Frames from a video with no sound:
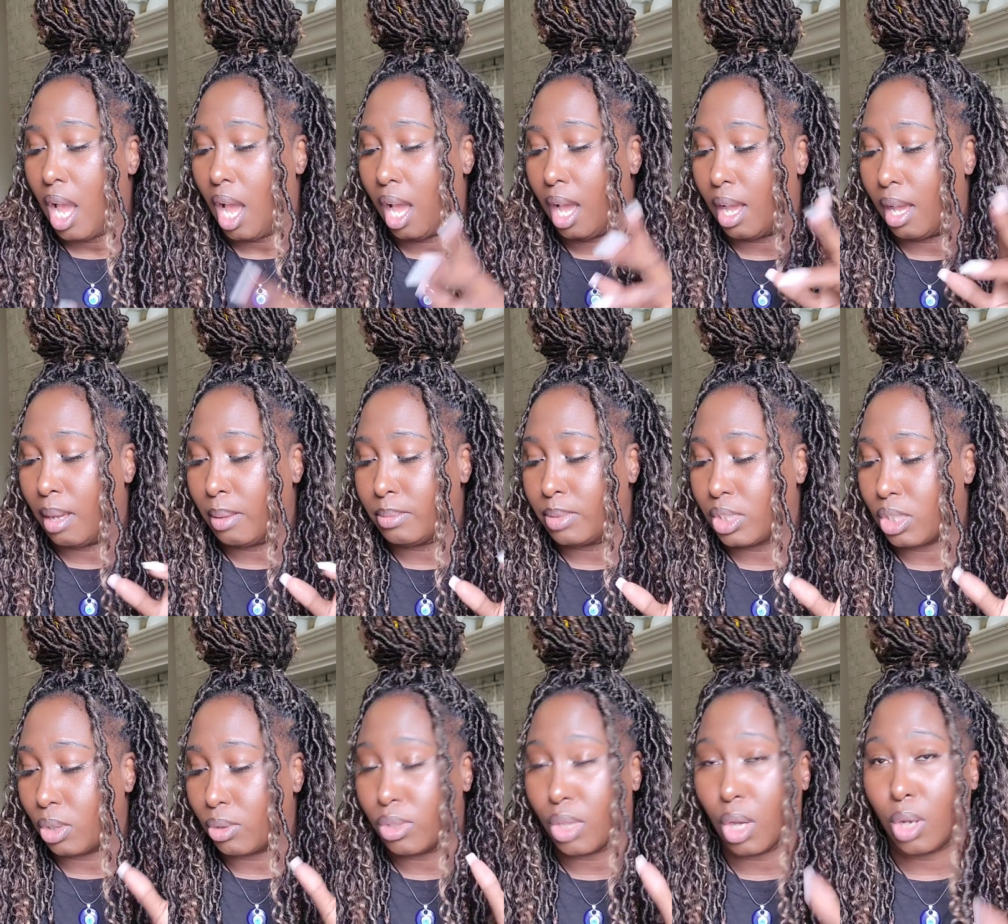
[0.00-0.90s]
um,
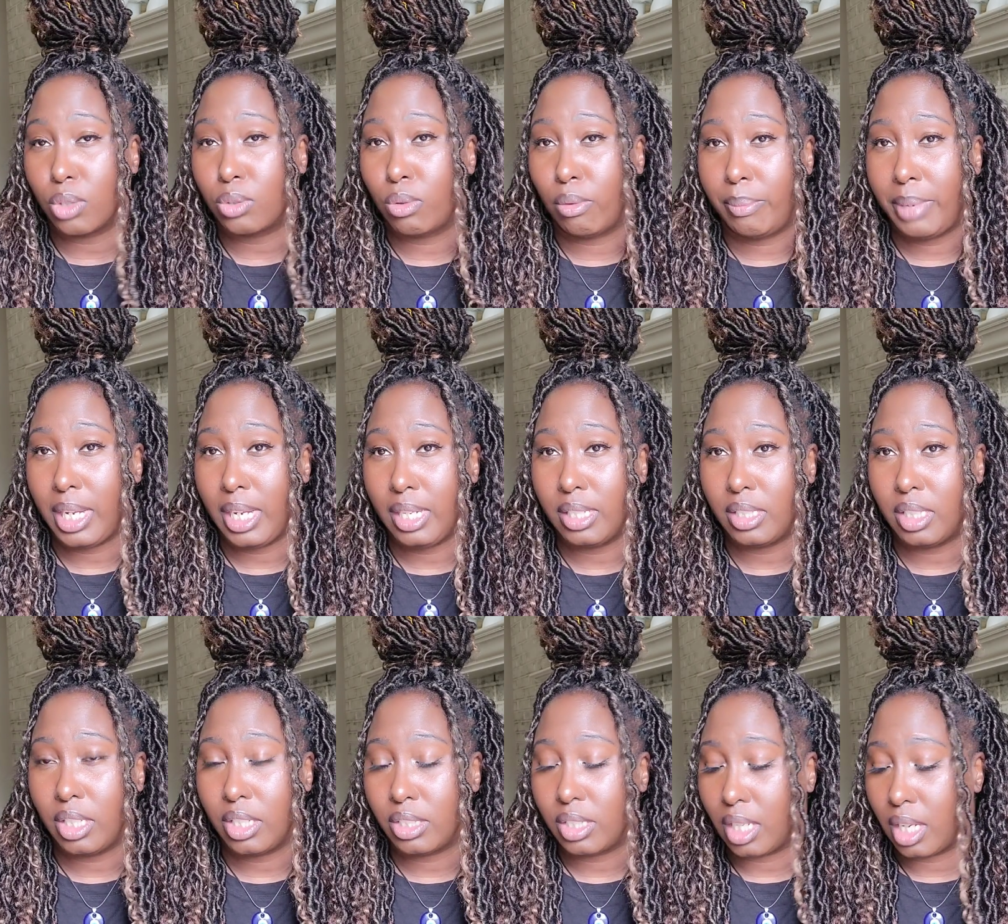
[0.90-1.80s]
so those will be
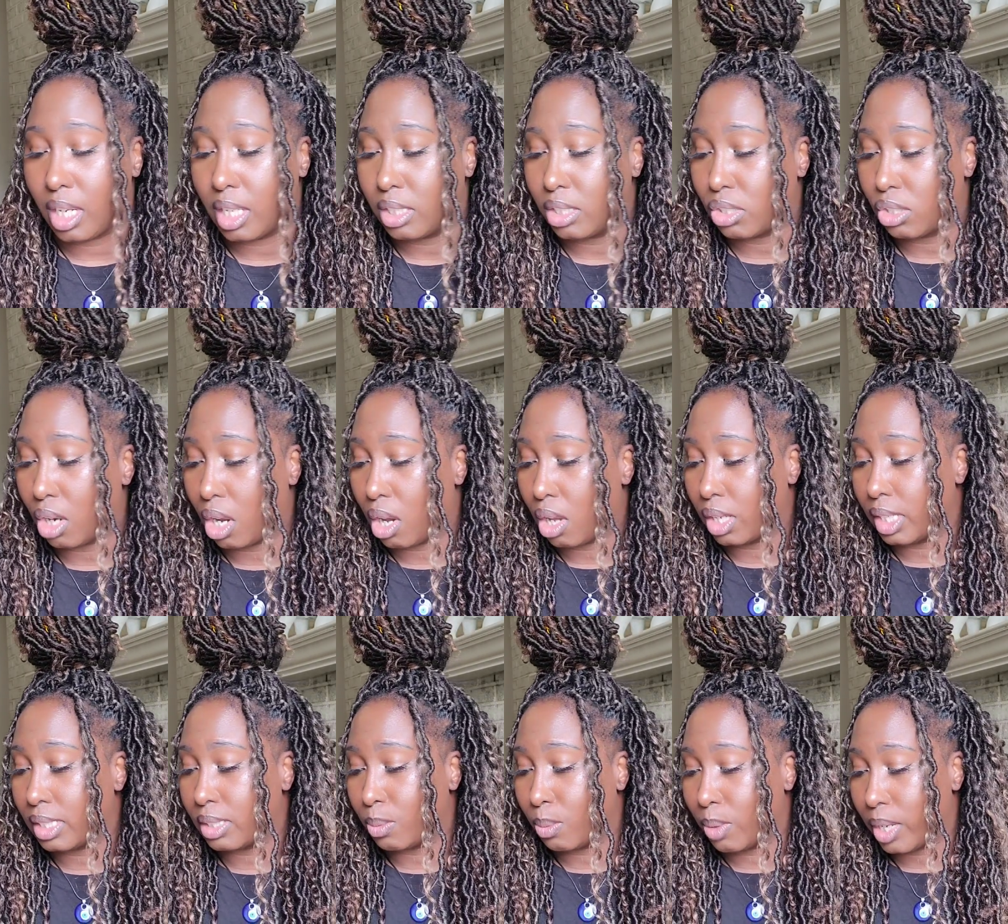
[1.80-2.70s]
easier to
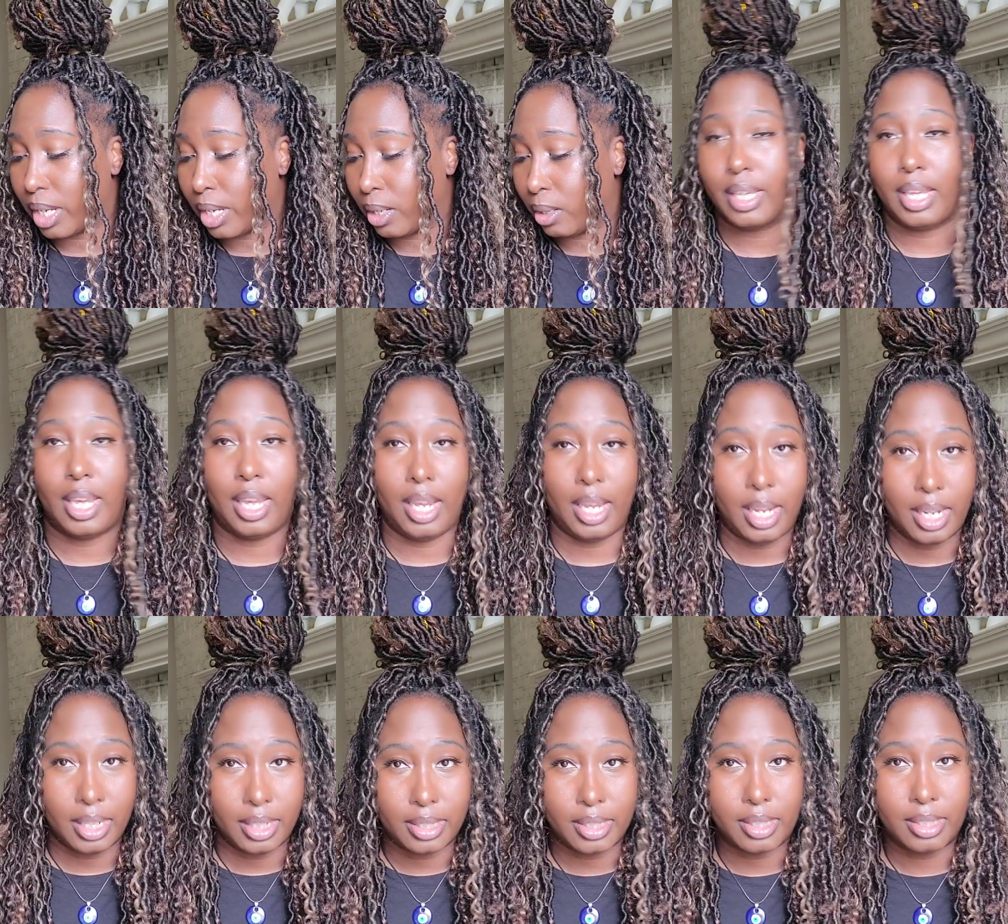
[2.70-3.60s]
install as well
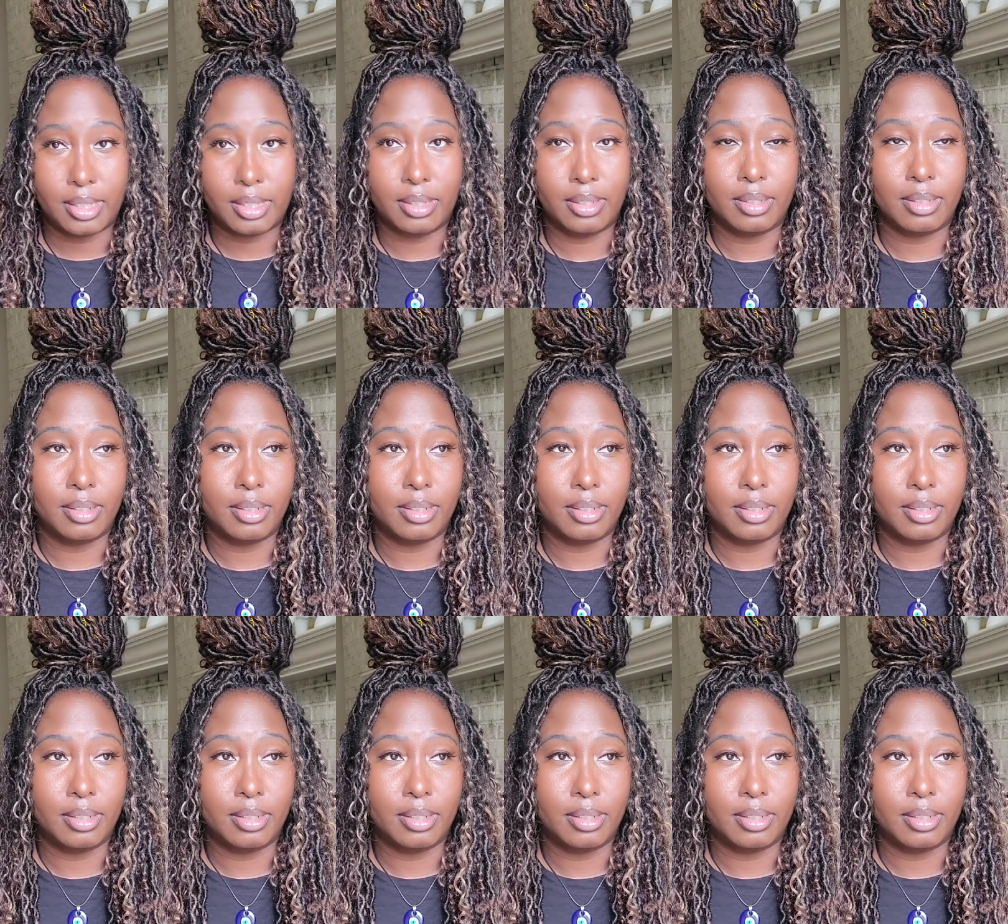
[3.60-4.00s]
kinks